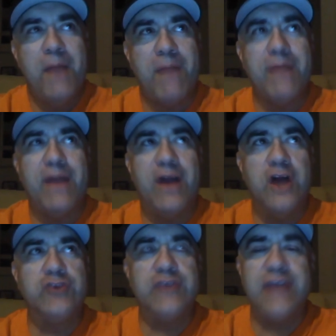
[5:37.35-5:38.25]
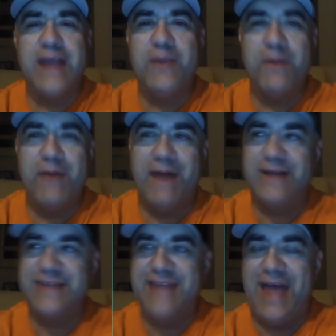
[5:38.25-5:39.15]
probably about 191
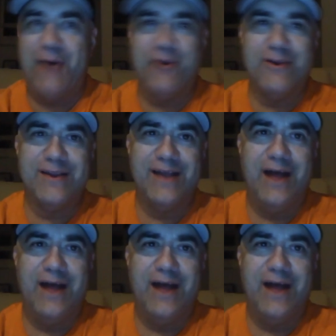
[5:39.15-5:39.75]
miles an hour.